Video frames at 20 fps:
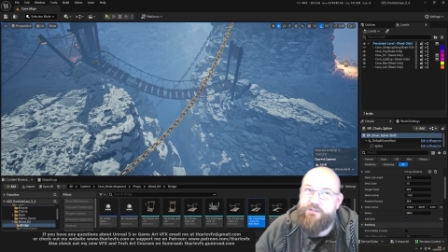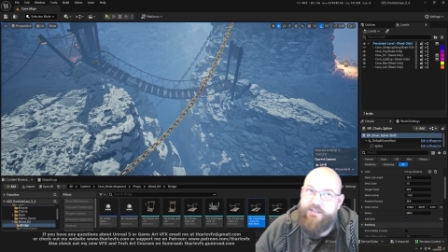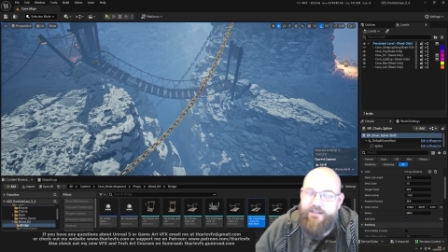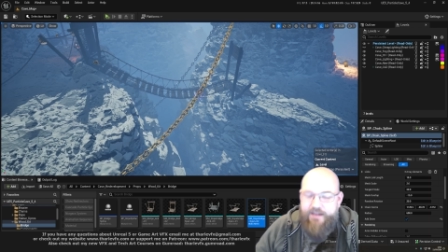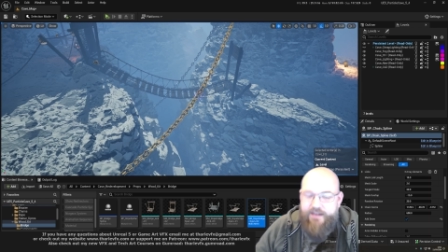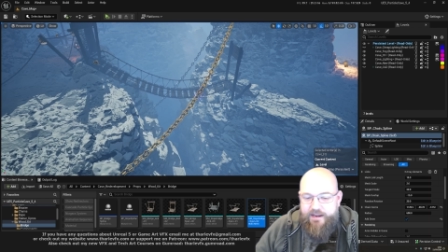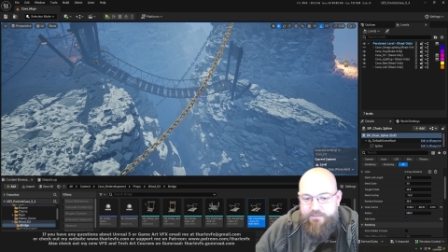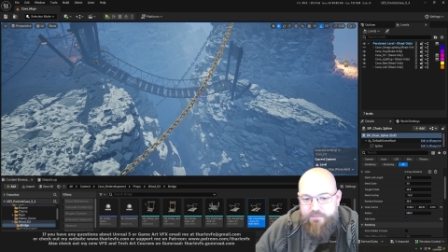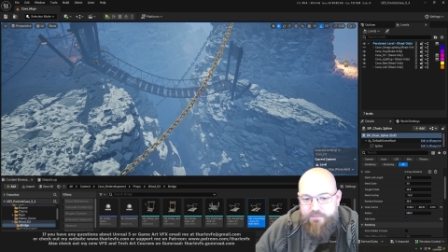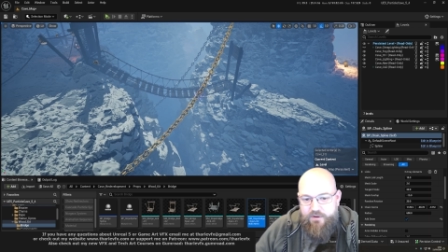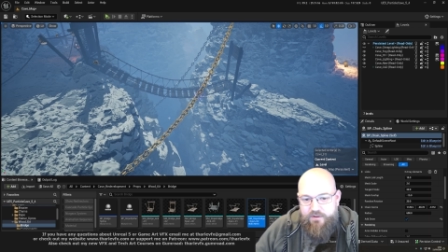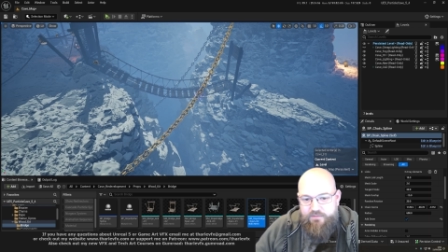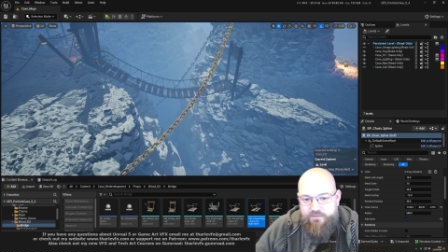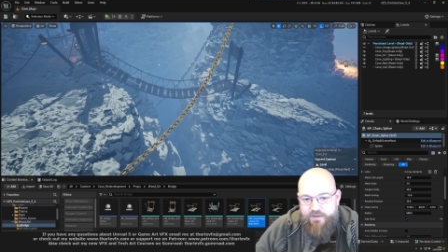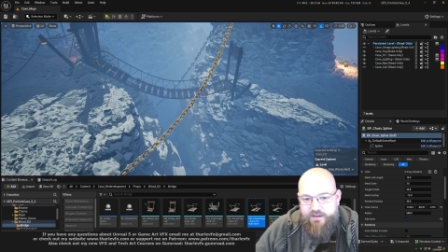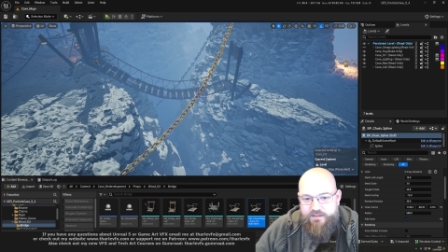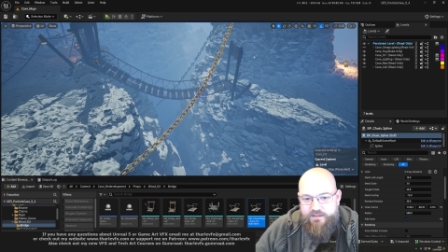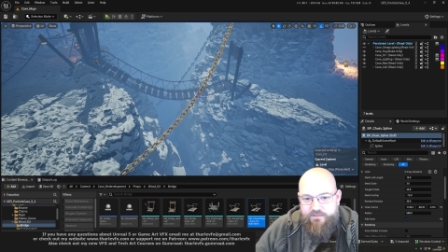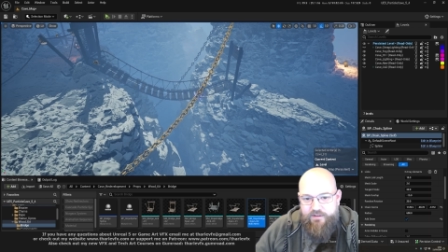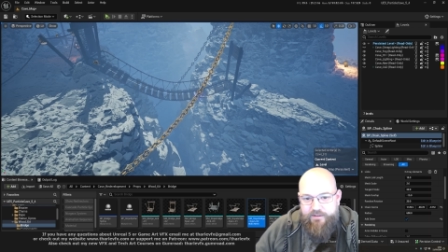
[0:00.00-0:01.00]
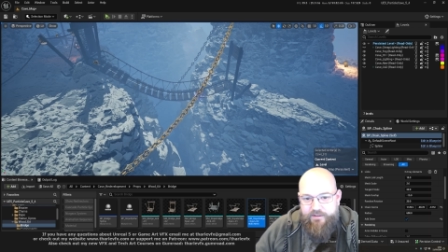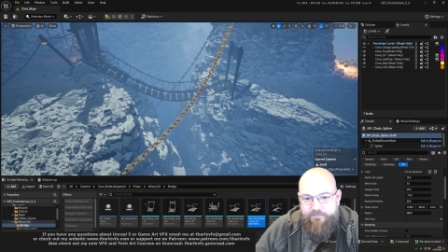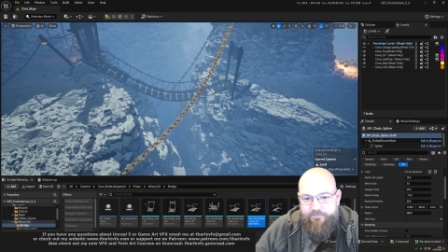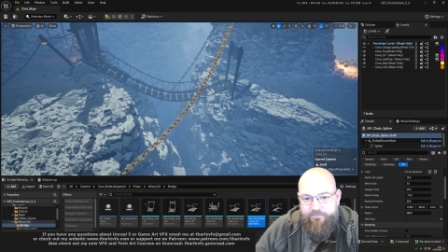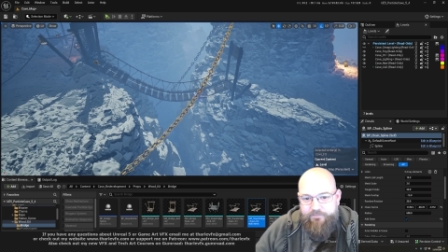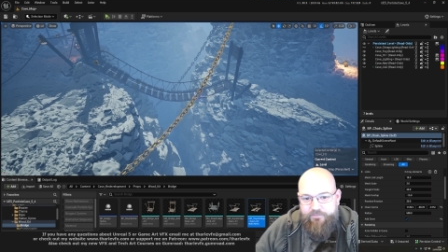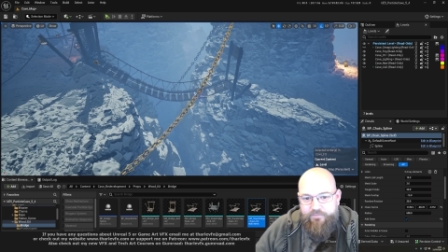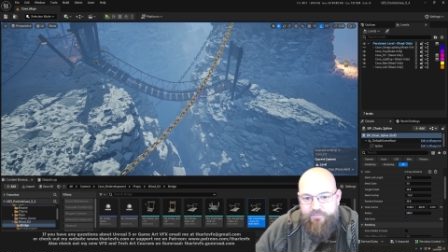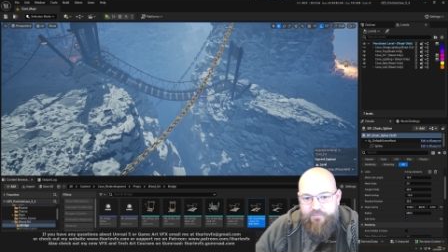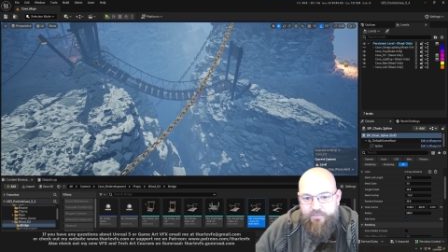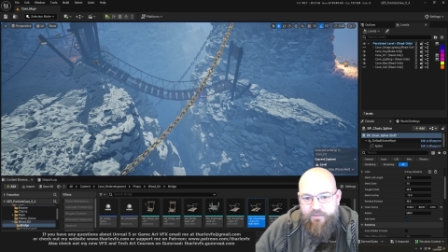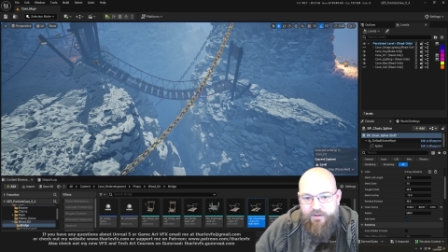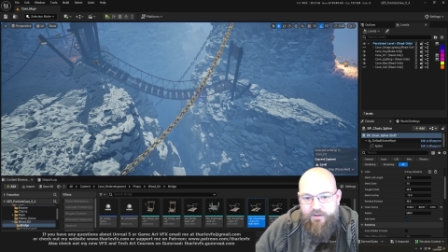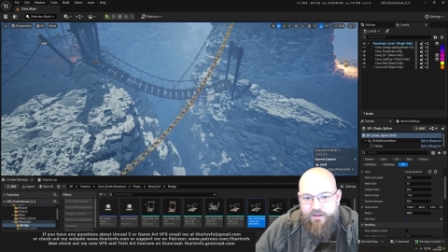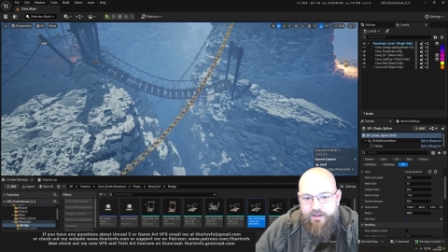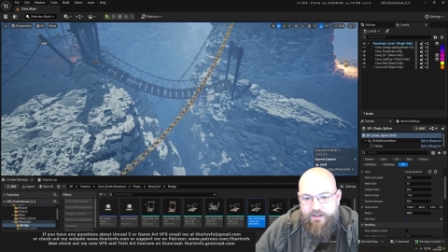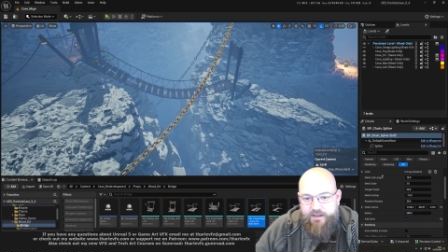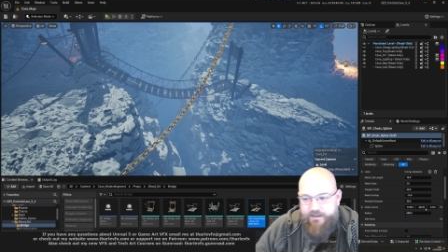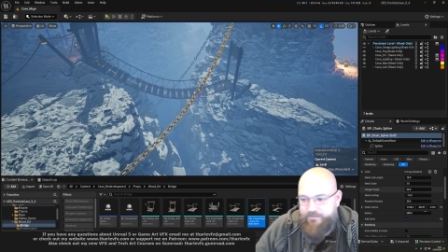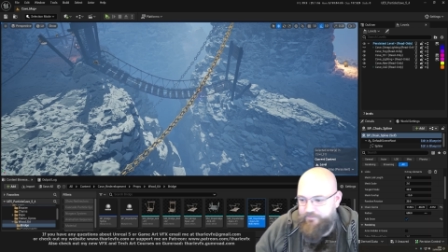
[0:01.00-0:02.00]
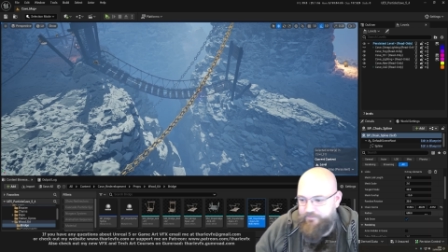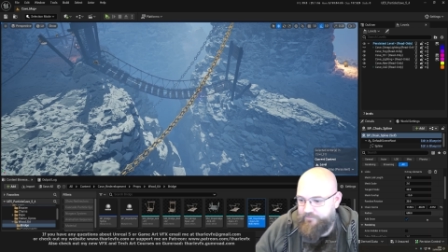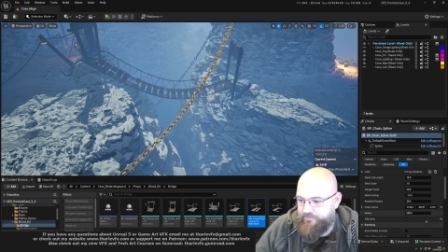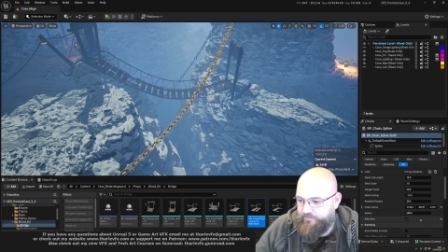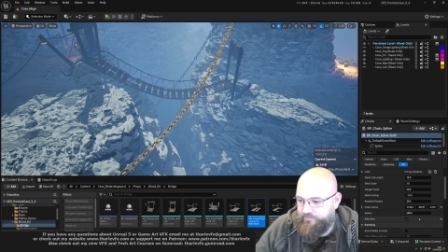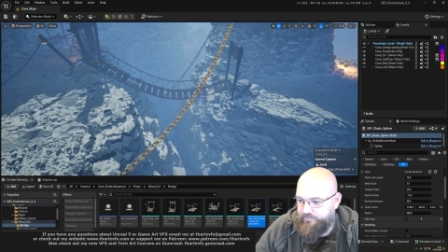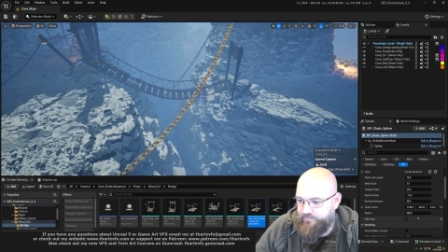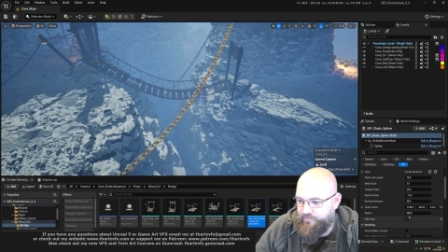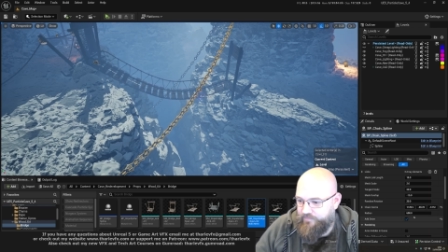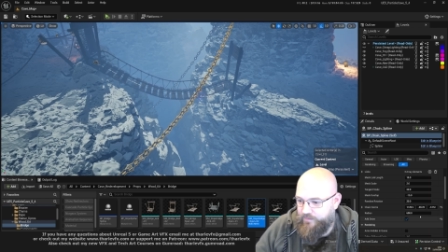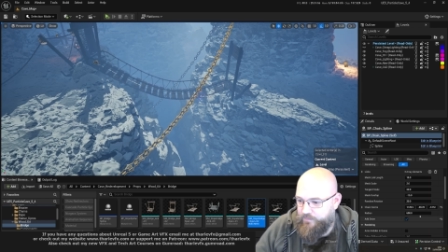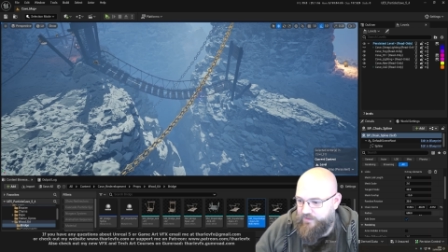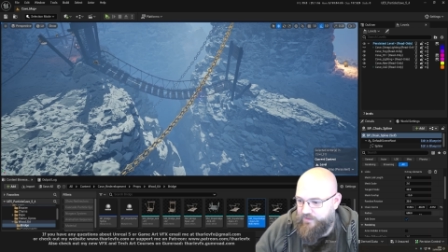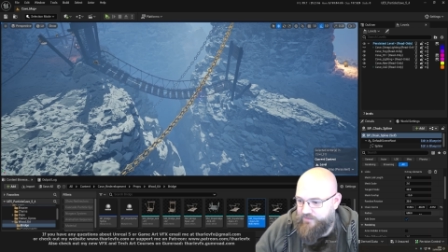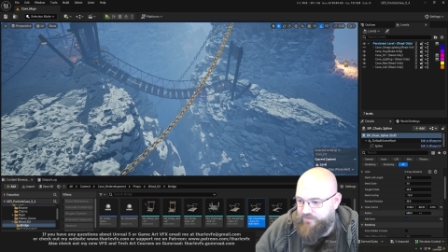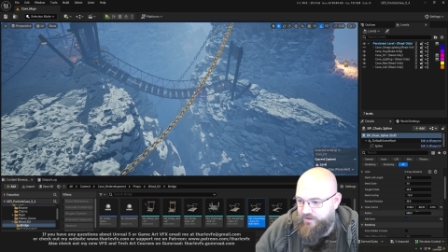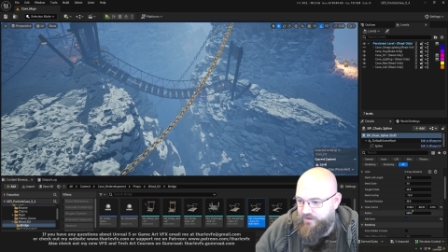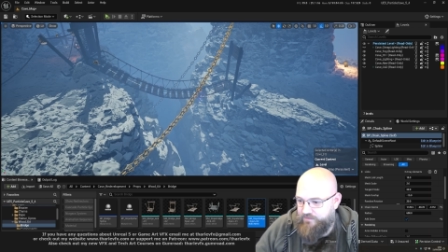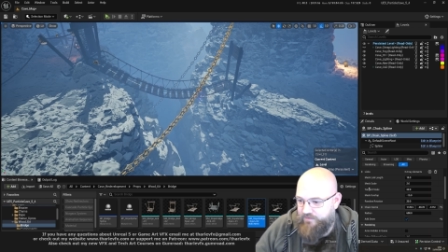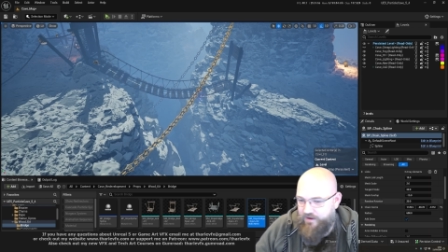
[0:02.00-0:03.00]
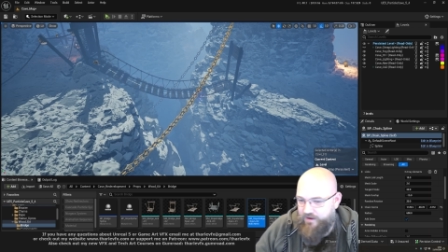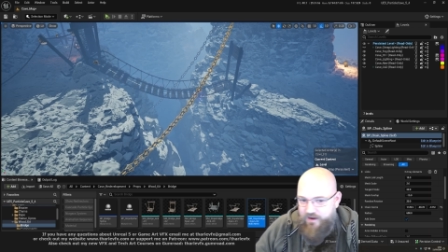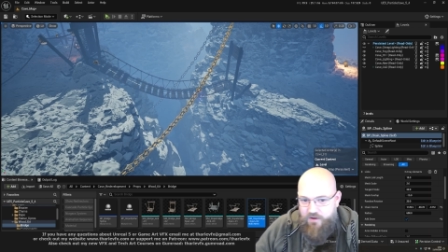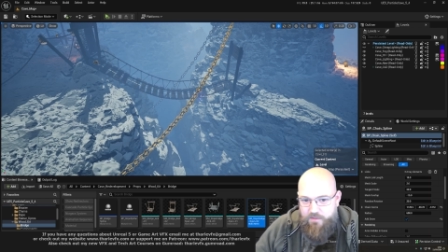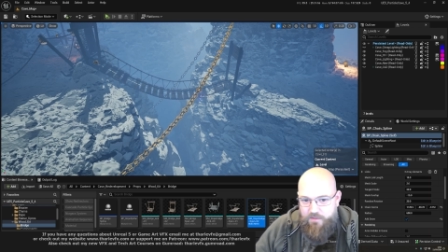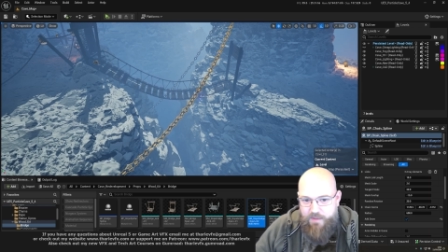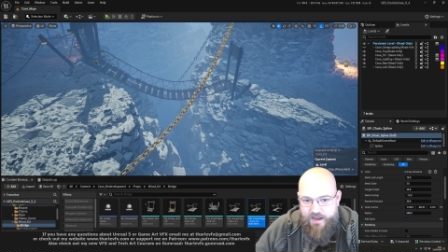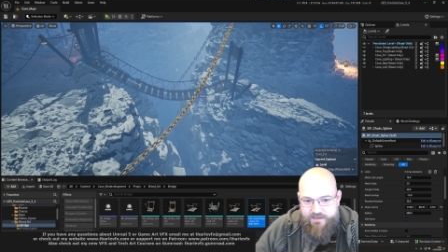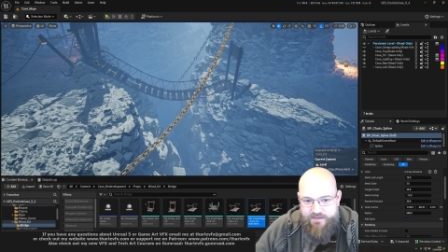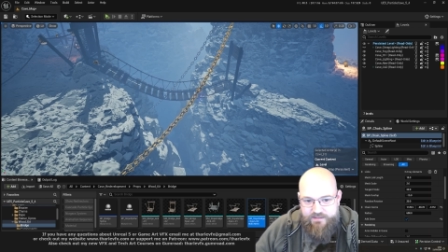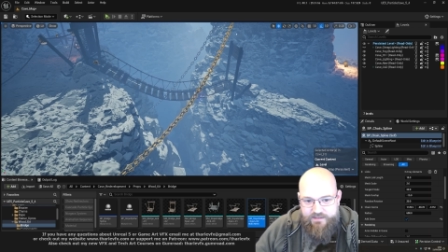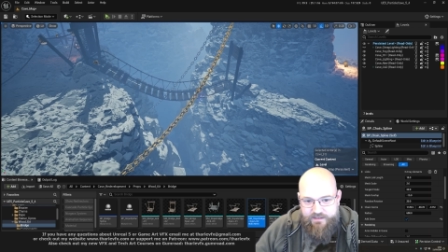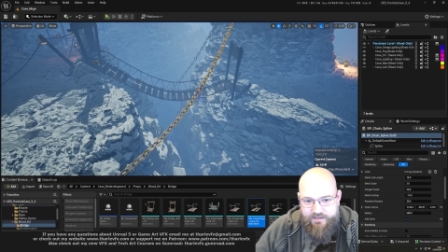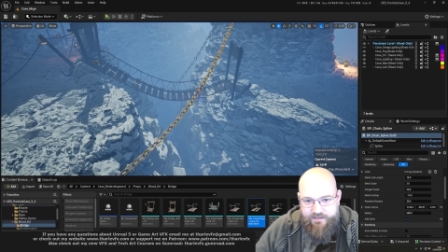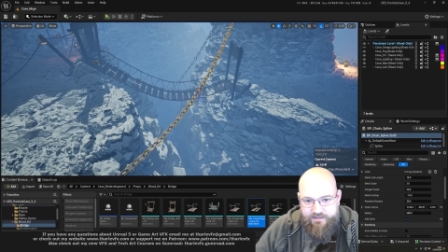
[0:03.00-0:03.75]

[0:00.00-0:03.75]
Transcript: in game mode effectively, with a very, very low opacity,